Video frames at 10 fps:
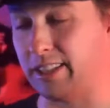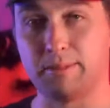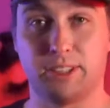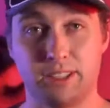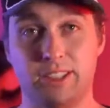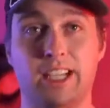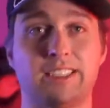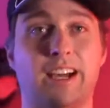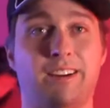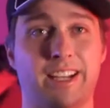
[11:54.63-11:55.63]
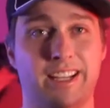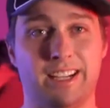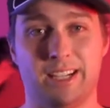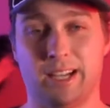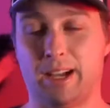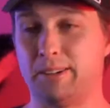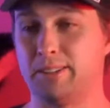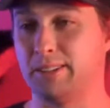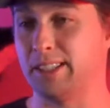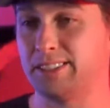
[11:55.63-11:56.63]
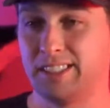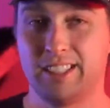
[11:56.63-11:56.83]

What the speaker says: I'm going to show you guys how I do this.